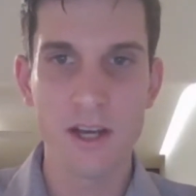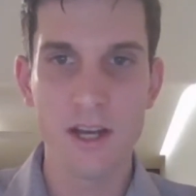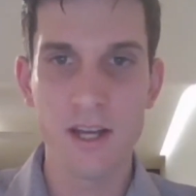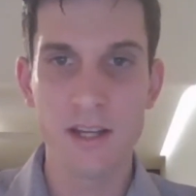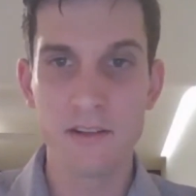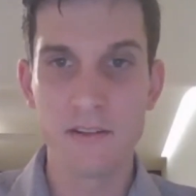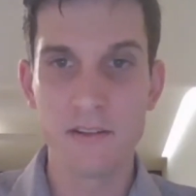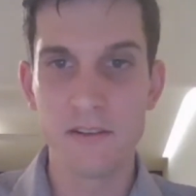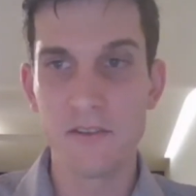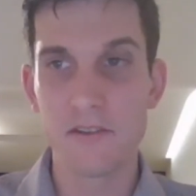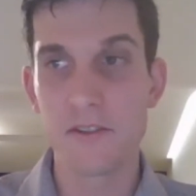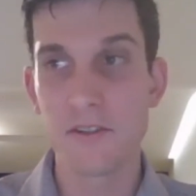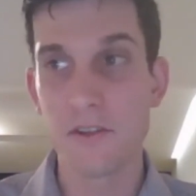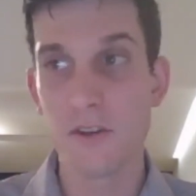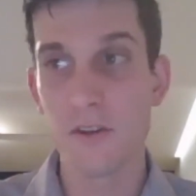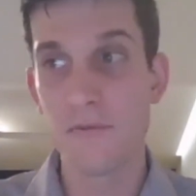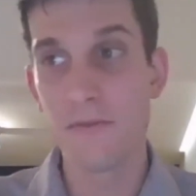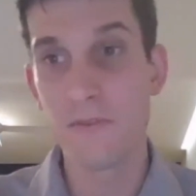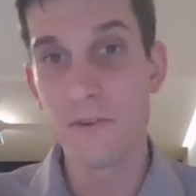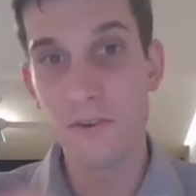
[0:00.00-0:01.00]
And
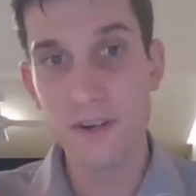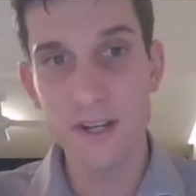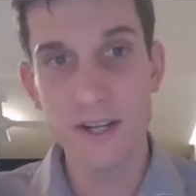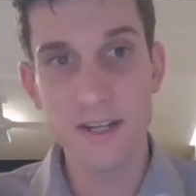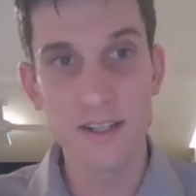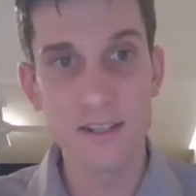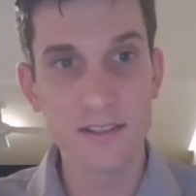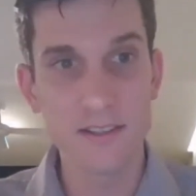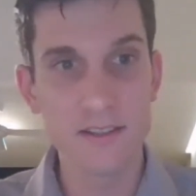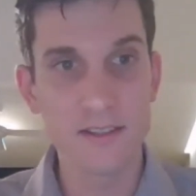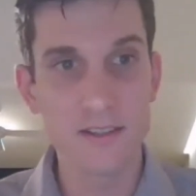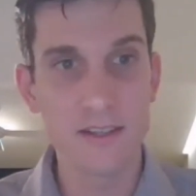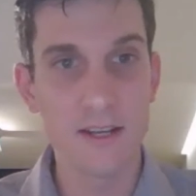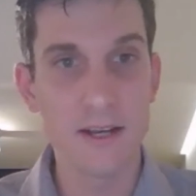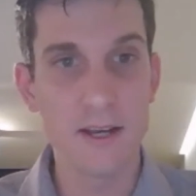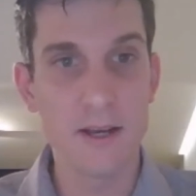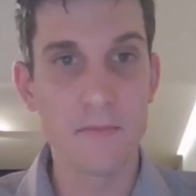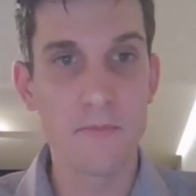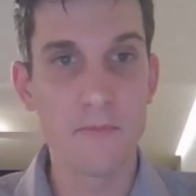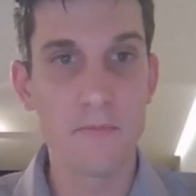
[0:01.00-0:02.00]
so for us,
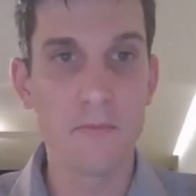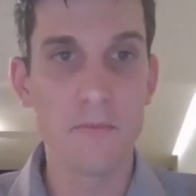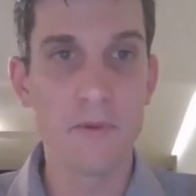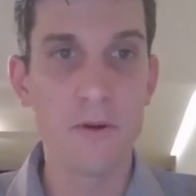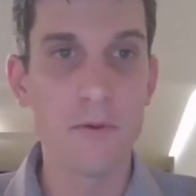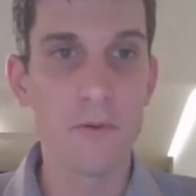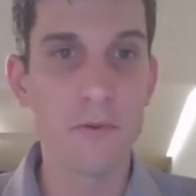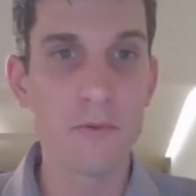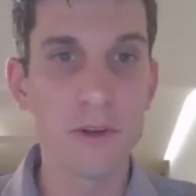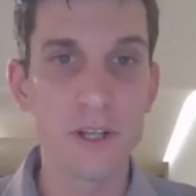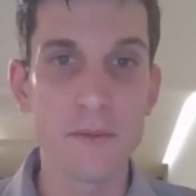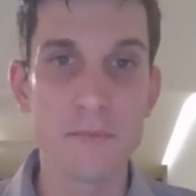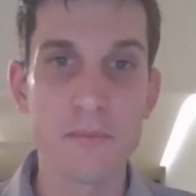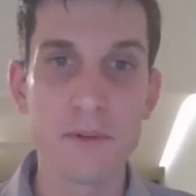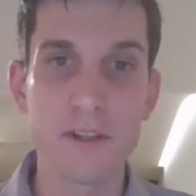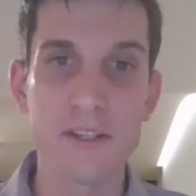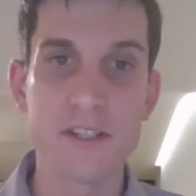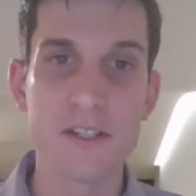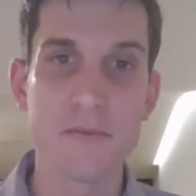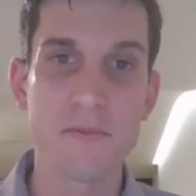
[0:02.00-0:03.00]
we were really
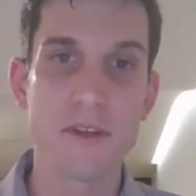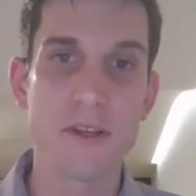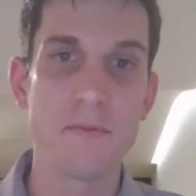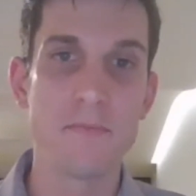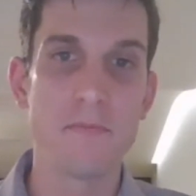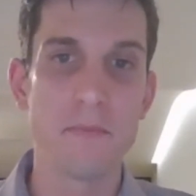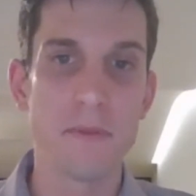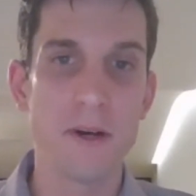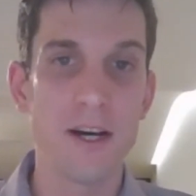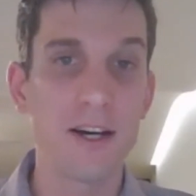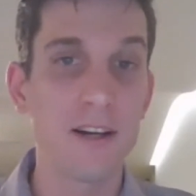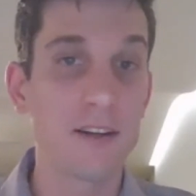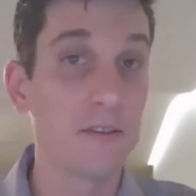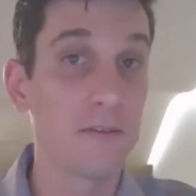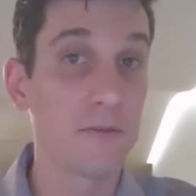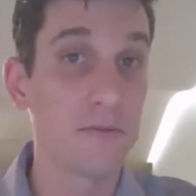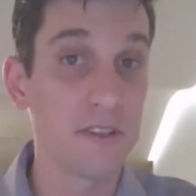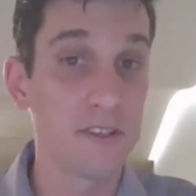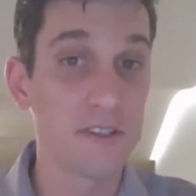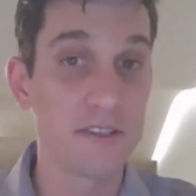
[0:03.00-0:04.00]
pleased to be part
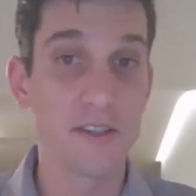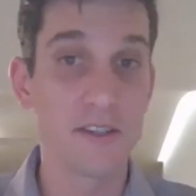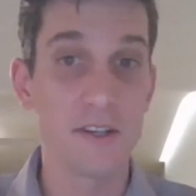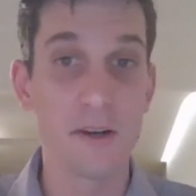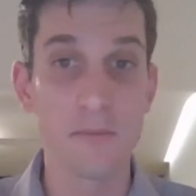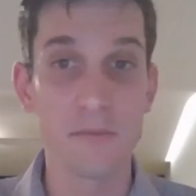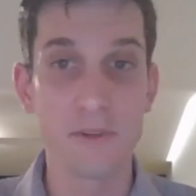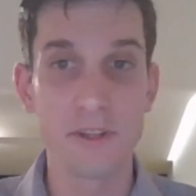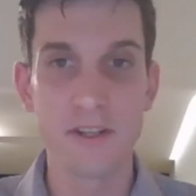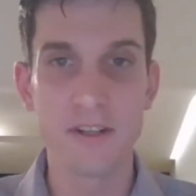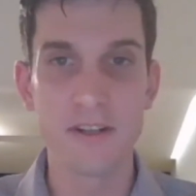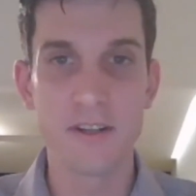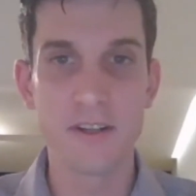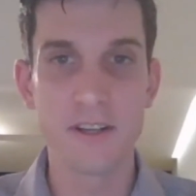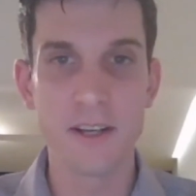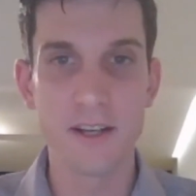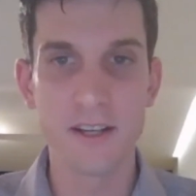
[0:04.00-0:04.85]
of this timely